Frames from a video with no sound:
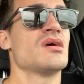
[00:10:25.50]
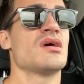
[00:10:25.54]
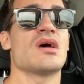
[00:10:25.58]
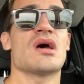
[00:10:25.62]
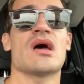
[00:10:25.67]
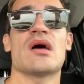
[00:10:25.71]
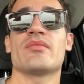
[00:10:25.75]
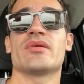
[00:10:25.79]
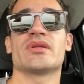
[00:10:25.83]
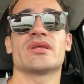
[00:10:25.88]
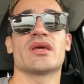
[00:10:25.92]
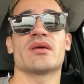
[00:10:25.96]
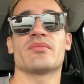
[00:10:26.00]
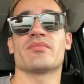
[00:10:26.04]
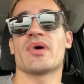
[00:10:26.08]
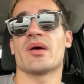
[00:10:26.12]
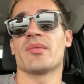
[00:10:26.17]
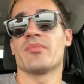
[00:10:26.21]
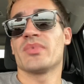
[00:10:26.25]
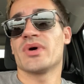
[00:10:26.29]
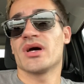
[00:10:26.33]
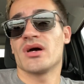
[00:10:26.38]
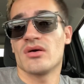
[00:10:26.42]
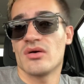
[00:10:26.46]
I better get my
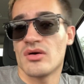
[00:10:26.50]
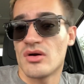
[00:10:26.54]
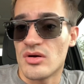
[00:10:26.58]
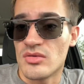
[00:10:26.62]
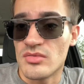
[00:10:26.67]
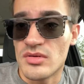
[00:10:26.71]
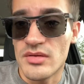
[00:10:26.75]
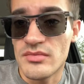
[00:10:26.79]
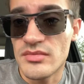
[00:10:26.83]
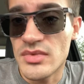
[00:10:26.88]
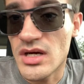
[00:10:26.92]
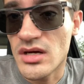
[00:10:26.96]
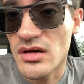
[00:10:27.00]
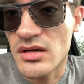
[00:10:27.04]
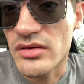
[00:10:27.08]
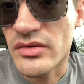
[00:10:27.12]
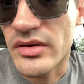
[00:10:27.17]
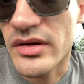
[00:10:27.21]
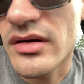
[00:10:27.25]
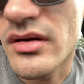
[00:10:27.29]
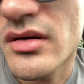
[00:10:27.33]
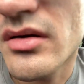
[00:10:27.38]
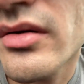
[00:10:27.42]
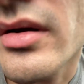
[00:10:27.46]
butt home. I'm
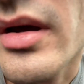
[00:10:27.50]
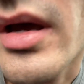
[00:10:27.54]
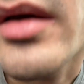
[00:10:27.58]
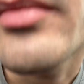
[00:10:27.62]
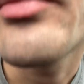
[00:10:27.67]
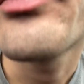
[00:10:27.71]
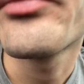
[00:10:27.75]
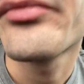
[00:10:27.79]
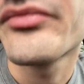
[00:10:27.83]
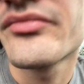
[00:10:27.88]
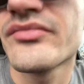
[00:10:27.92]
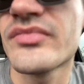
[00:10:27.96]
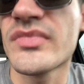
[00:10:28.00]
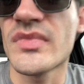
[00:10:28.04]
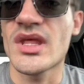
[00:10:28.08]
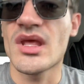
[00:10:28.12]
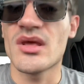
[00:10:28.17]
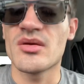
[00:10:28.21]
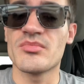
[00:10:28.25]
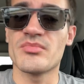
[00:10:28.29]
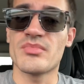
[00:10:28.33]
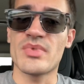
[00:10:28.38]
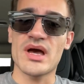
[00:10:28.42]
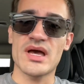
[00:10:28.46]
hungry. Okay.
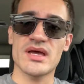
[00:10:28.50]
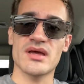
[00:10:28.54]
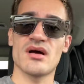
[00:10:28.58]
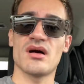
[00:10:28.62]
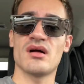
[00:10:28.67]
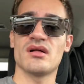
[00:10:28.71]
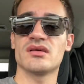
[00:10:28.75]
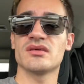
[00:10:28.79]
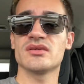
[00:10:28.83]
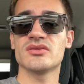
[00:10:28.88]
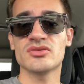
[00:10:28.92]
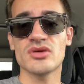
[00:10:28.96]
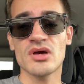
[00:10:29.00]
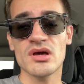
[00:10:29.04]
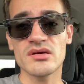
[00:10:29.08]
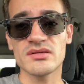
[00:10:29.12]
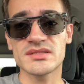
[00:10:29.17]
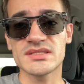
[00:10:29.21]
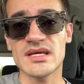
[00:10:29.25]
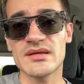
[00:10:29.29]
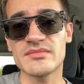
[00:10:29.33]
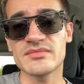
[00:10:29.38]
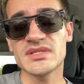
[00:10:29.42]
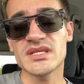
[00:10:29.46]
Bye, y'all. You know how
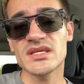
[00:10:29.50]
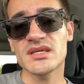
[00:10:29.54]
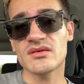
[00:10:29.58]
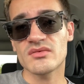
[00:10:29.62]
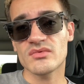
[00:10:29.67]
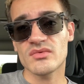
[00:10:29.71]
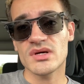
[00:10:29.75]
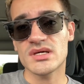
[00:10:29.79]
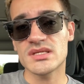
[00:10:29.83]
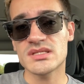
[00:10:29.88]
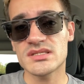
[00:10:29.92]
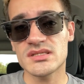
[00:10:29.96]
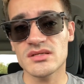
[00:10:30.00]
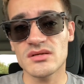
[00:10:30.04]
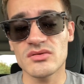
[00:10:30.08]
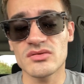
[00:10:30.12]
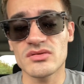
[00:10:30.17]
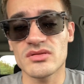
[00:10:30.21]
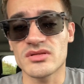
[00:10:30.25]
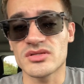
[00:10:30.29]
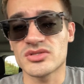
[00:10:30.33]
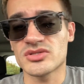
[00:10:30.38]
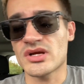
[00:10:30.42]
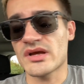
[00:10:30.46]
tempting it was to go
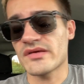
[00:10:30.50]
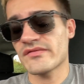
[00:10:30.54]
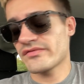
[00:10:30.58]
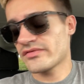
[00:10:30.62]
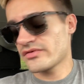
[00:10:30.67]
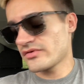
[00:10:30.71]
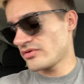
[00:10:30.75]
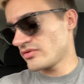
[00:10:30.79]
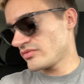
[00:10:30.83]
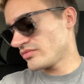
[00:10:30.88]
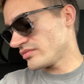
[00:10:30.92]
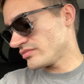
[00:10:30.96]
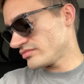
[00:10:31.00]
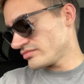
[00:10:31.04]
to the drive-thru?